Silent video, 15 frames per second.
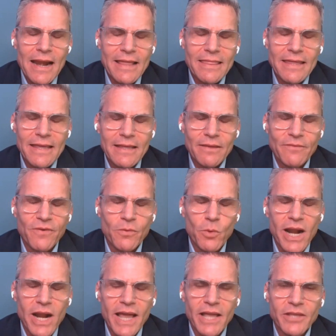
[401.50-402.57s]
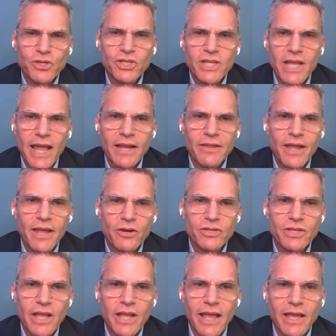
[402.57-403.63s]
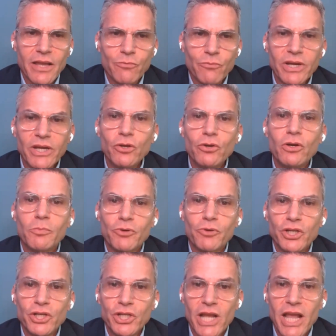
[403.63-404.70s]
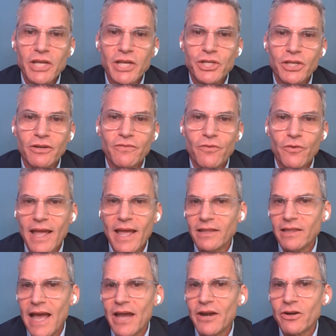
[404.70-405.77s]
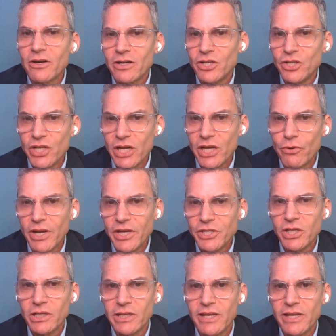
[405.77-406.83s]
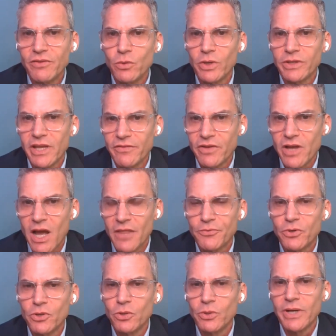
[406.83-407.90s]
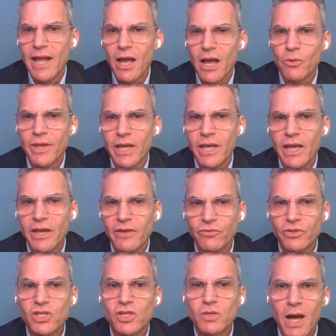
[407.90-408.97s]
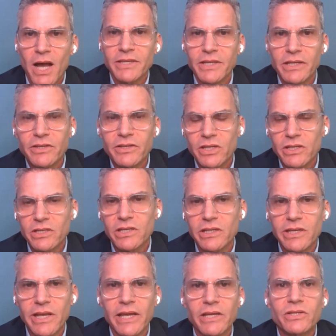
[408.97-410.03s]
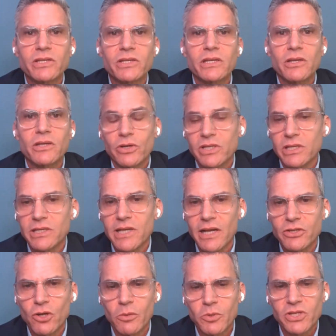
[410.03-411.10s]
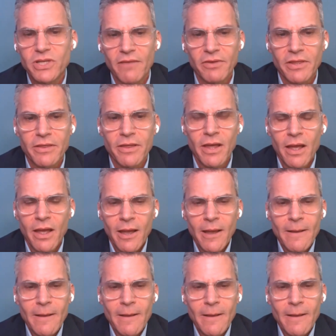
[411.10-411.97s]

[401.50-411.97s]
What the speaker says: And I think from what I understand, there's a renewed appreciation for that latter generation, given what they've gone through and how they have responded since October 7th.